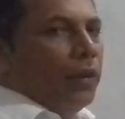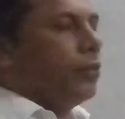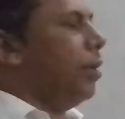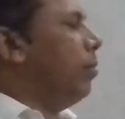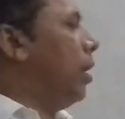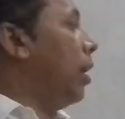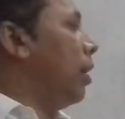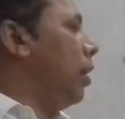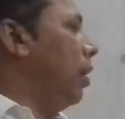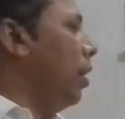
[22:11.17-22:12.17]

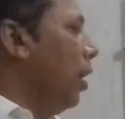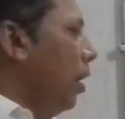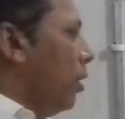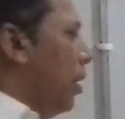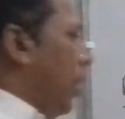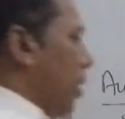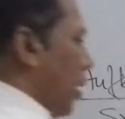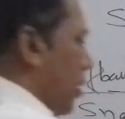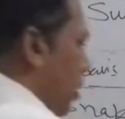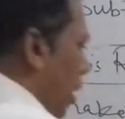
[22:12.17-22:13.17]
Similarly, the
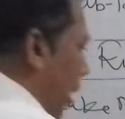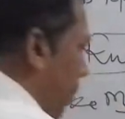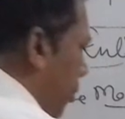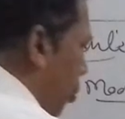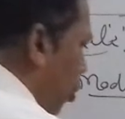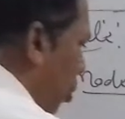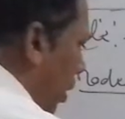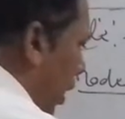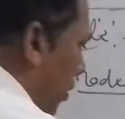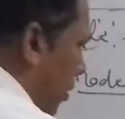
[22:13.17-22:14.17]
energy of
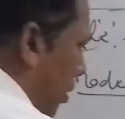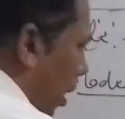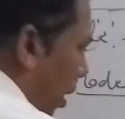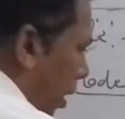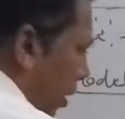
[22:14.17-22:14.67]
2s